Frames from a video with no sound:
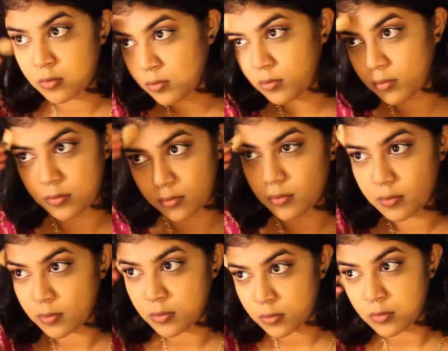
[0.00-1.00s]
the sides of my
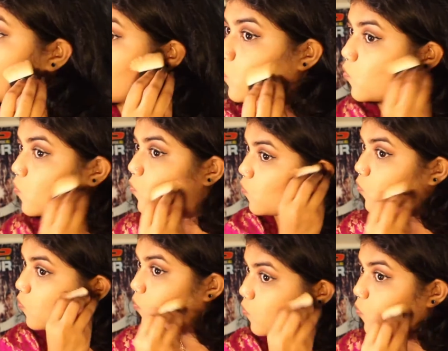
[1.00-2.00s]
face, and my
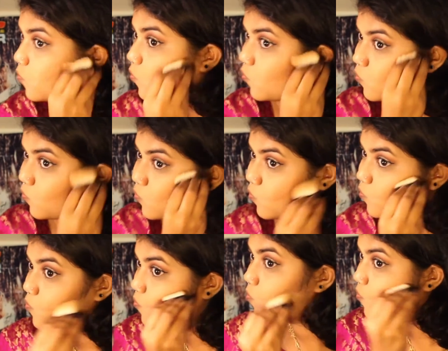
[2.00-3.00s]
forehead. I did the
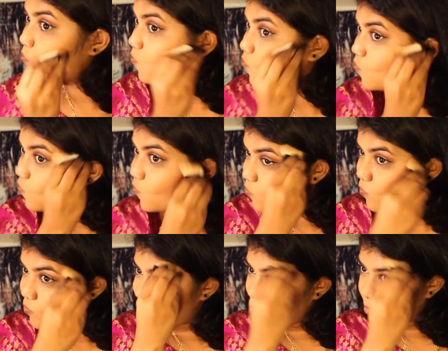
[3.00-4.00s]
same thing to the other side.